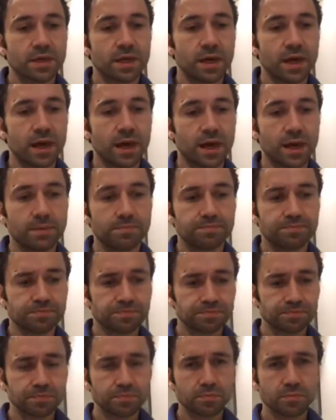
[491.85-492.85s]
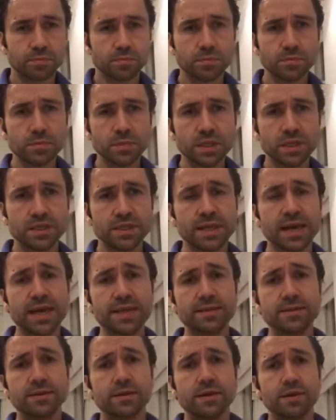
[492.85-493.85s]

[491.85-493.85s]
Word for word: Um, and then